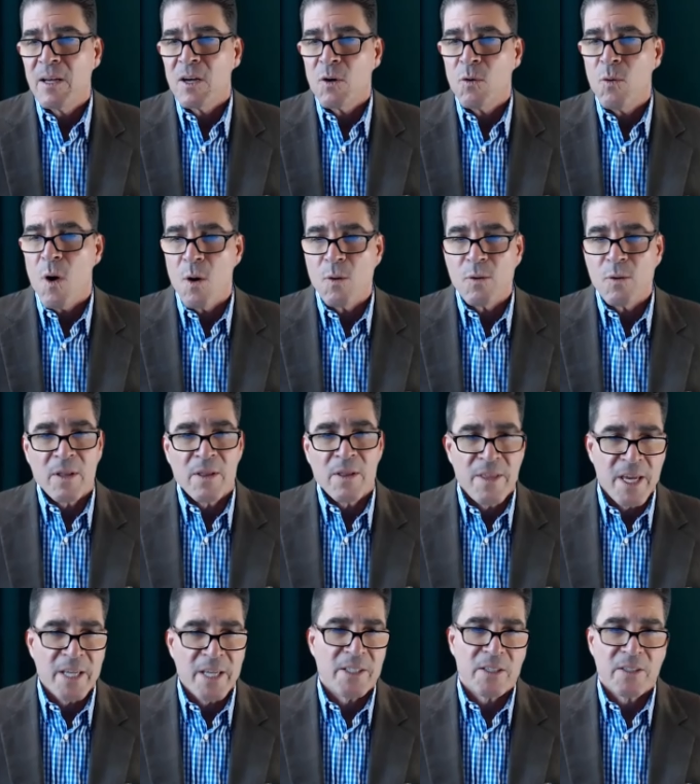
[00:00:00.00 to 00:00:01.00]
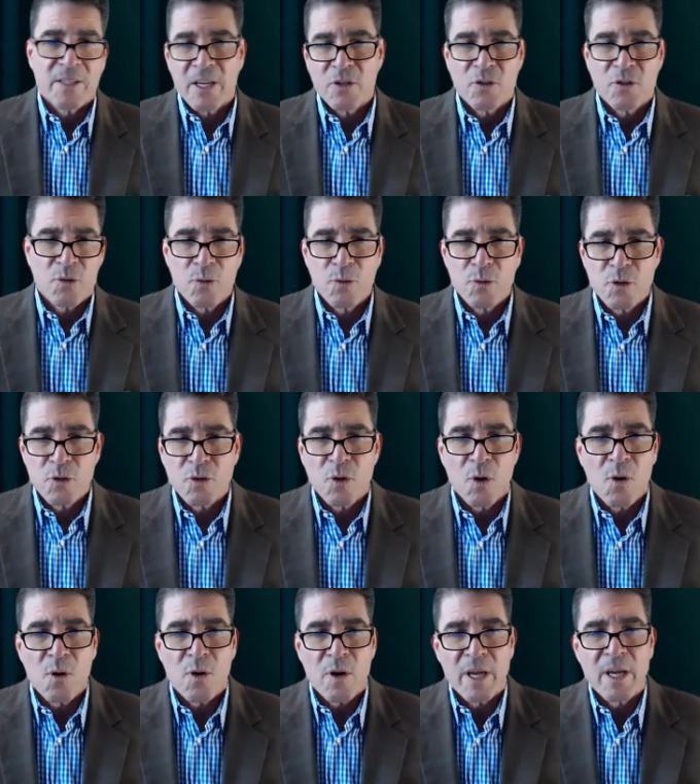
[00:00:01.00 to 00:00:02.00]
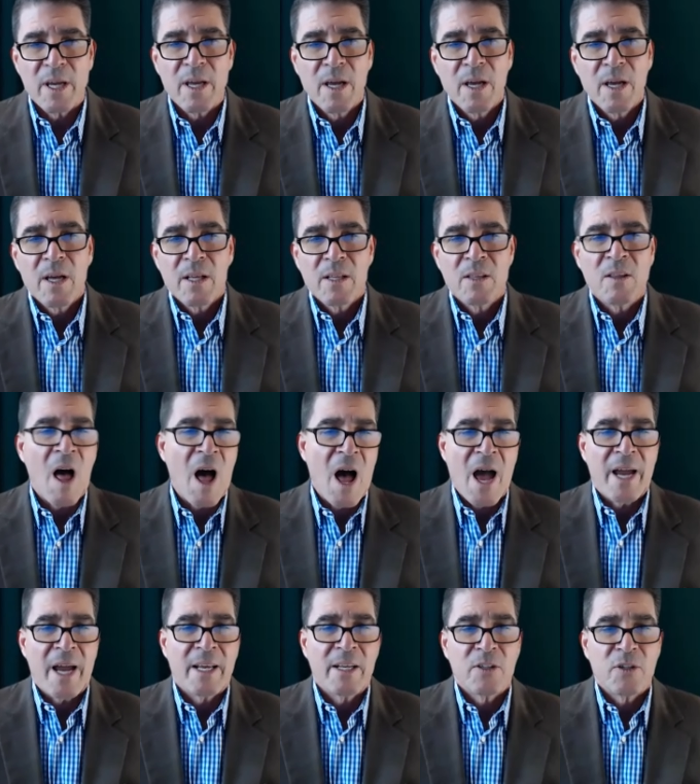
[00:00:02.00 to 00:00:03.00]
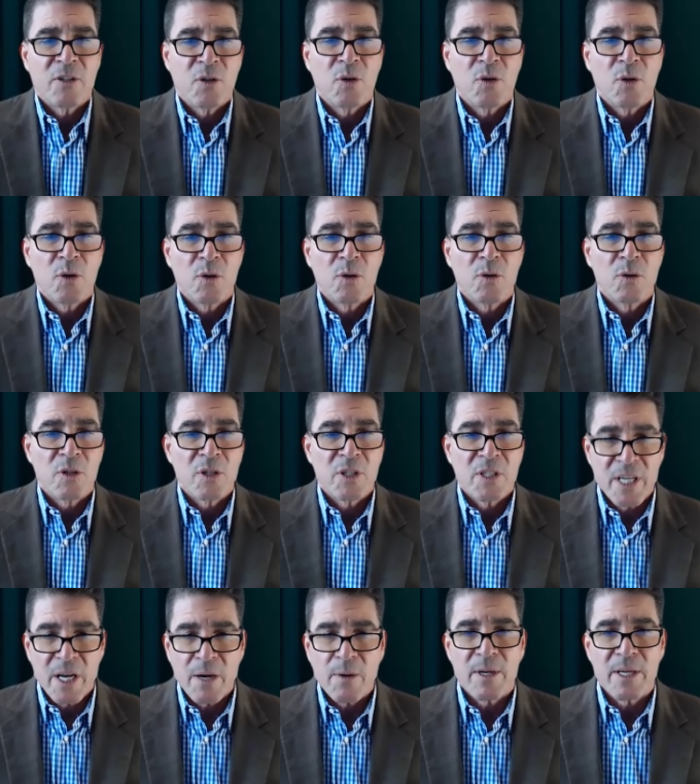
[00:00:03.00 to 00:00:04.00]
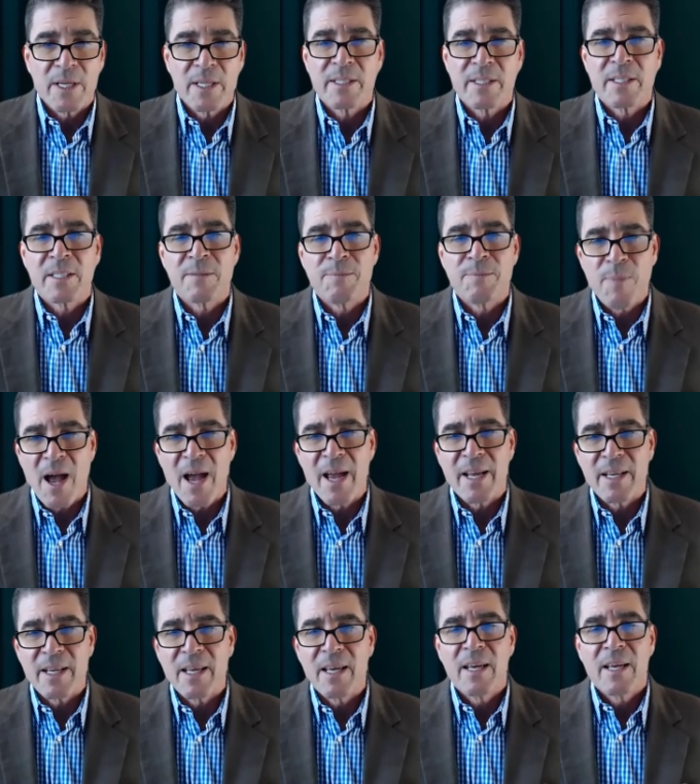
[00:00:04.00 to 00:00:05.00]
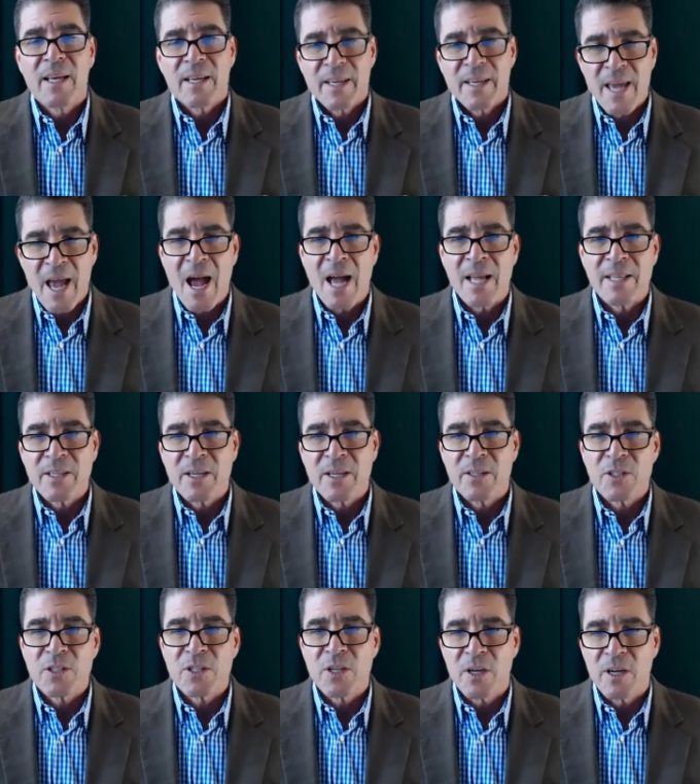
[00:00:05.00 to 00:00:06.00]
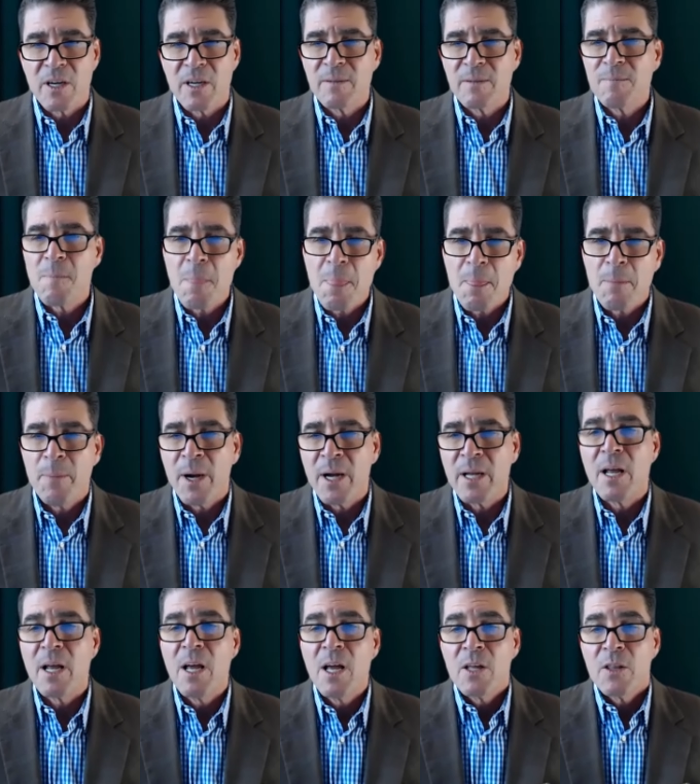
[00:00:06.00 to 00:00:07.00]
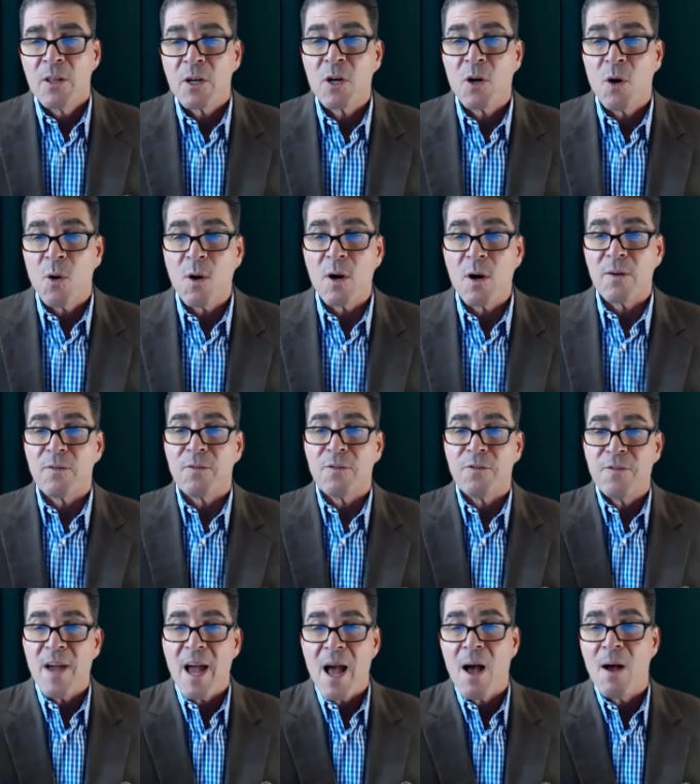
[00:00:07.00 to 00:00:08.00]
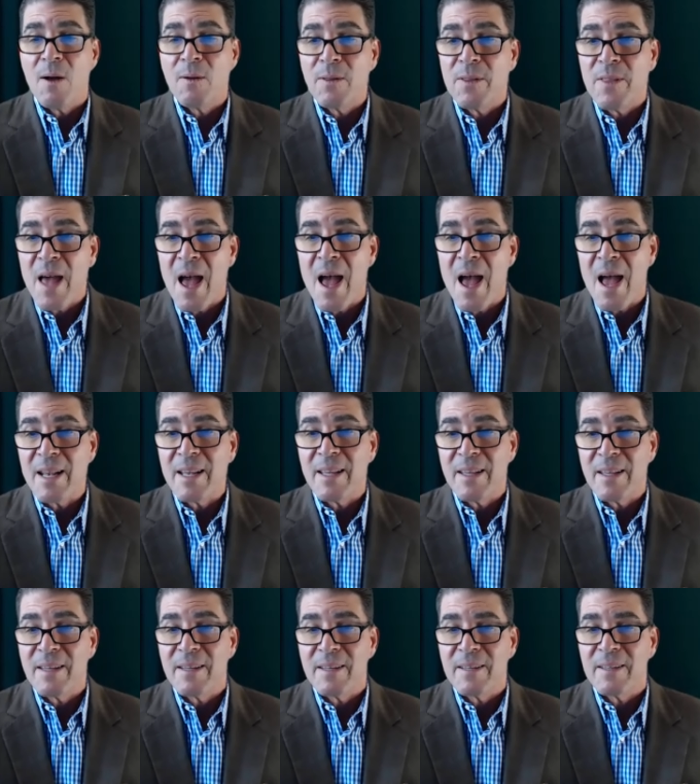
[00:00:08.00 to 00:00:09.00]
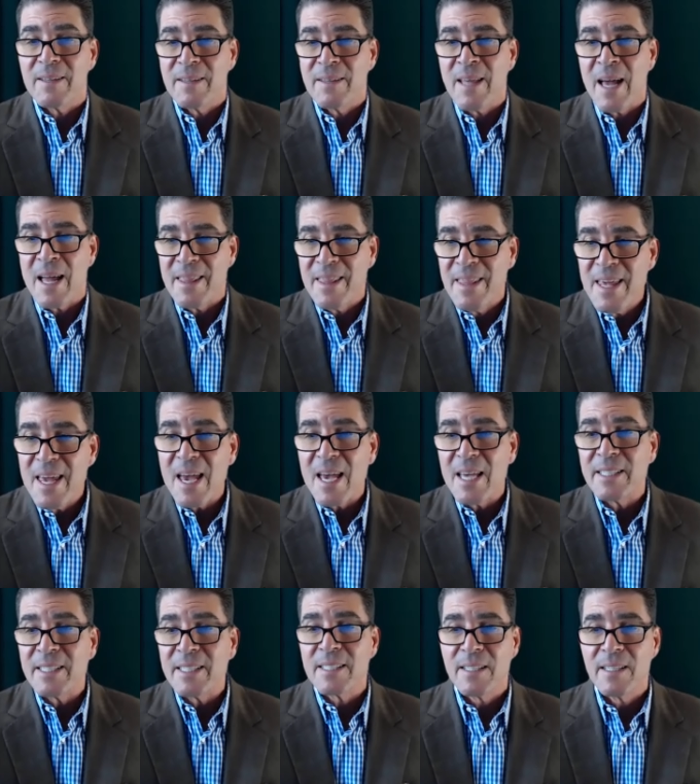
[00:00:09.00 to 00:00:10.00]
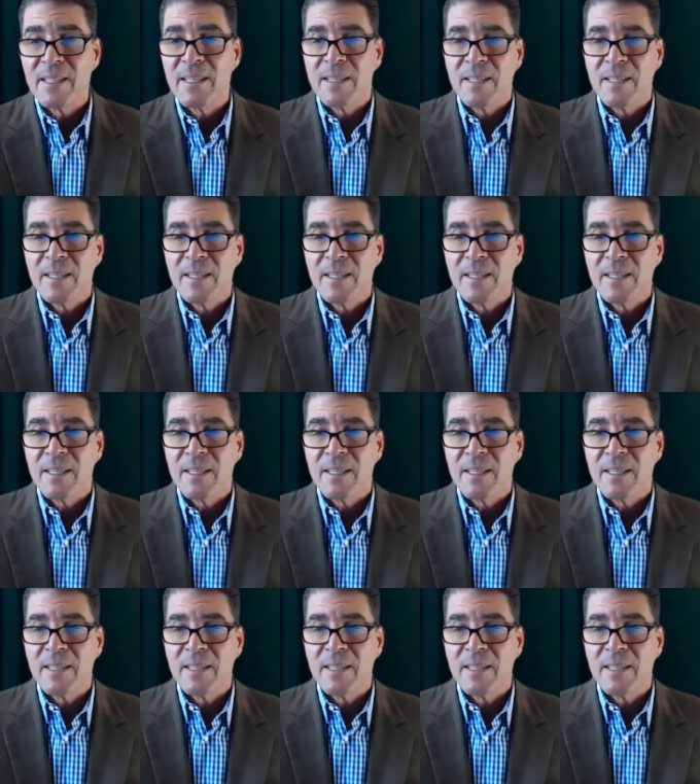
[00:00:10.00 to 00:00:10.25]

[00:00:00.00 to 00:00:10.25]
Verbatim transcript: quote, this is a true story line to the series, despite Gadd's concern. But the court found that that this